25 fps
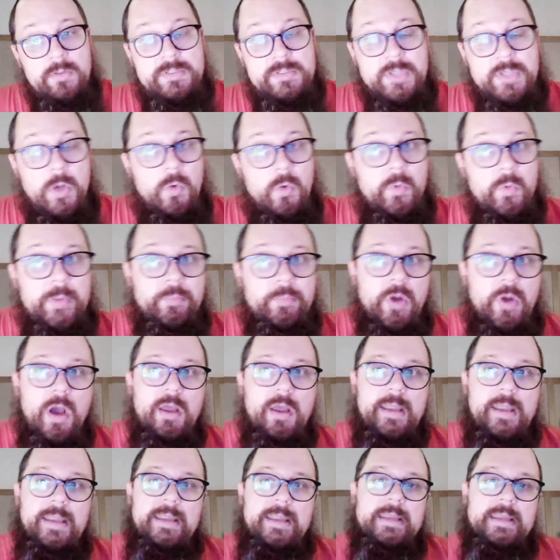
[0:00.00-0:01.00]
So we
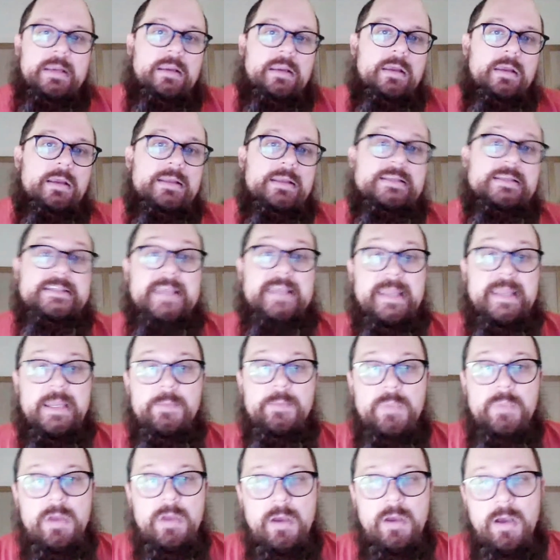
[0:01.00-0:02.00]
brought in
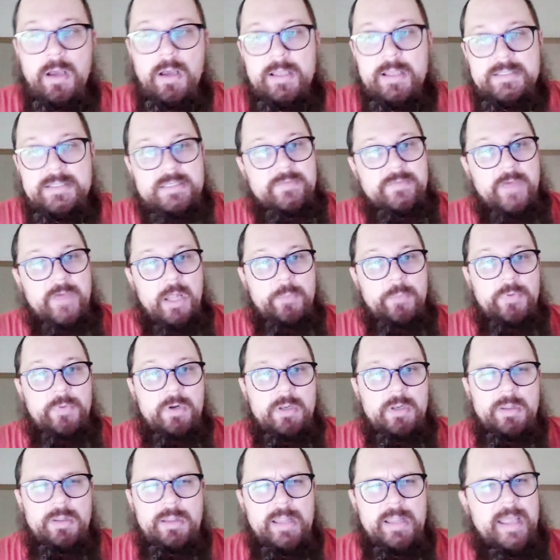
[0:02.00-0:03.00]
Tim as a
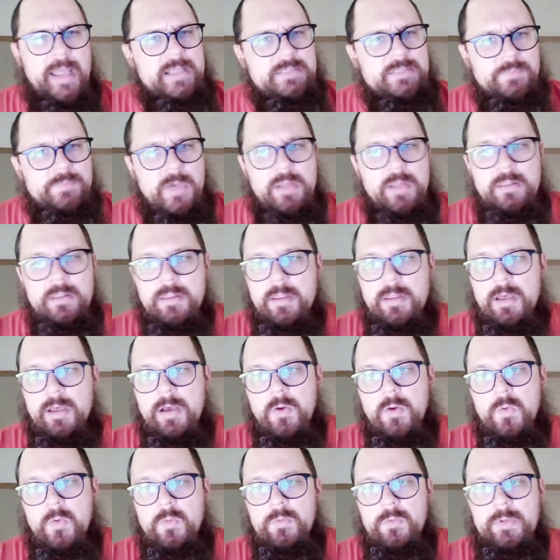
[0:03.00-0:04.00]
developer last month.
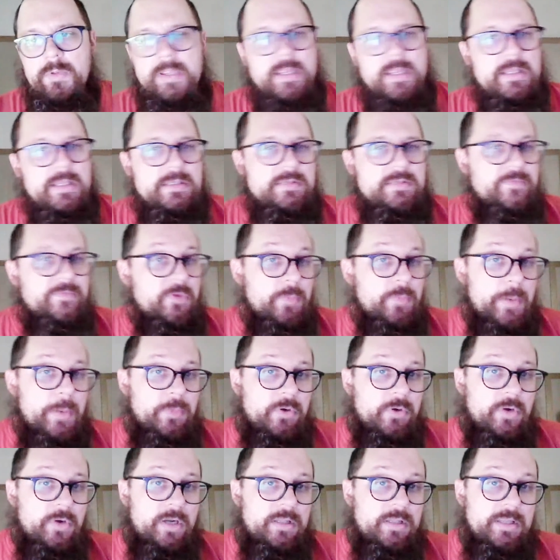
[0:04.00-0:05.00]
If you
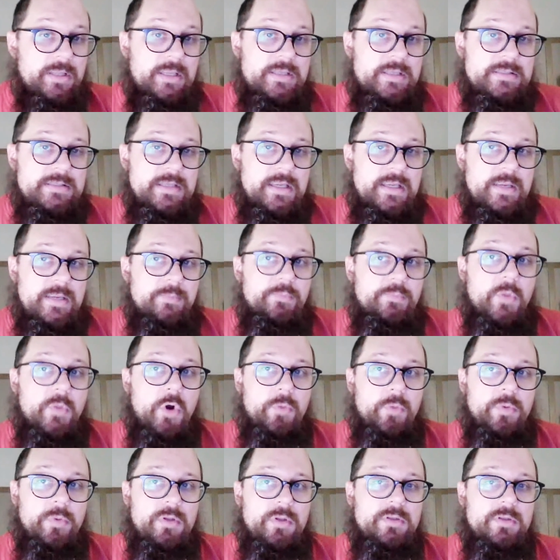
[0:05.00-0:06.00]
remember correctly, he's a
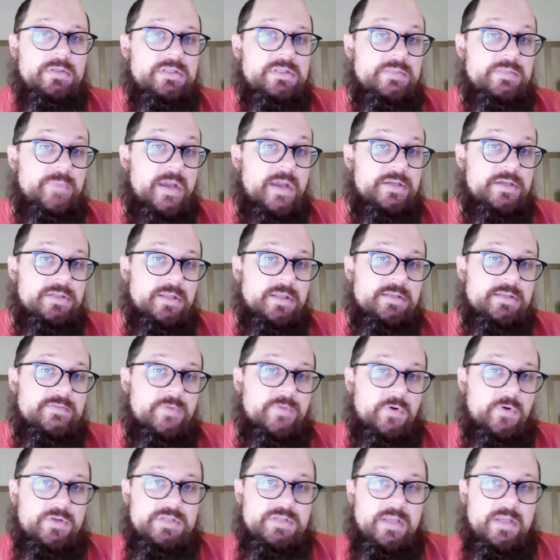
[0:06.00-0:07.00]
mobile specialist
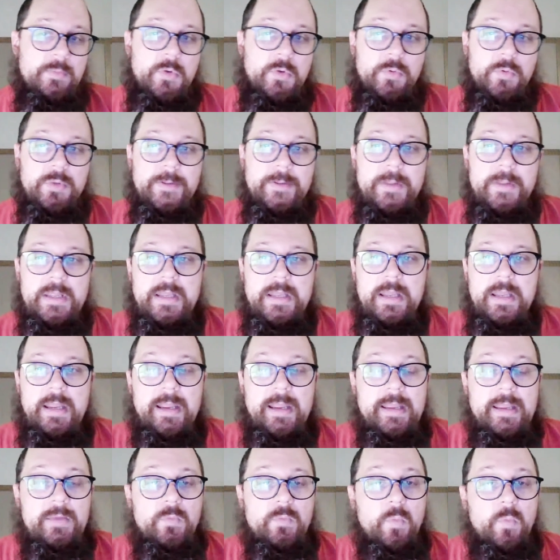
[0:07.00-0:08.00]
focusing on mobile.
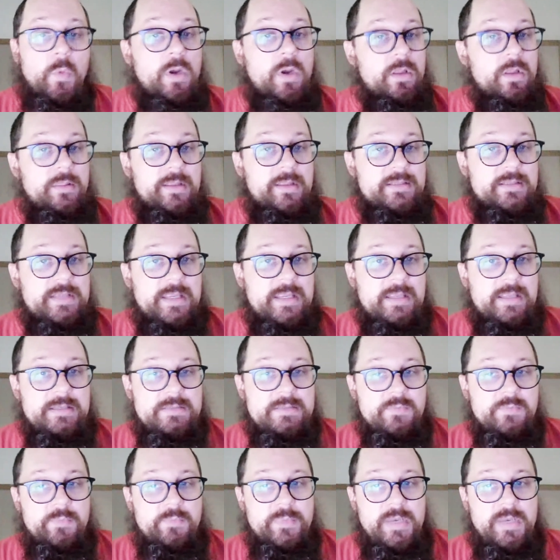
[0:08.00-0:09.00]
And one of the things that
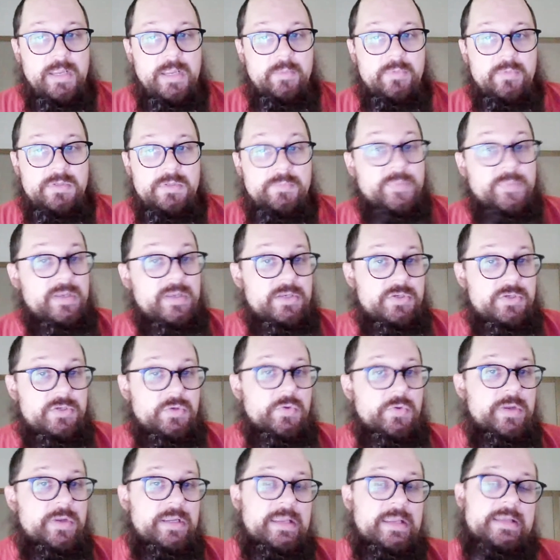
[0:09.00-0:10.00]
he's been
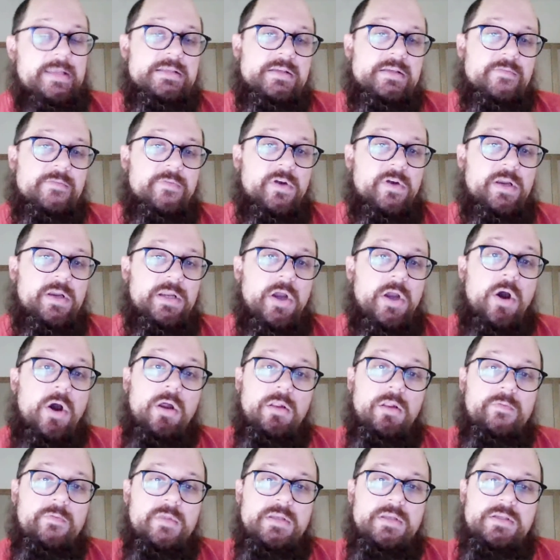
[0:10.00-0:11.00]
doing is converting
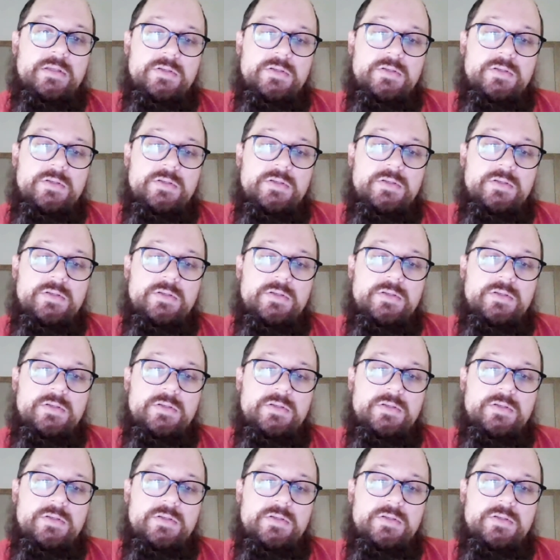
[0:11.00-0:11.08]
all of the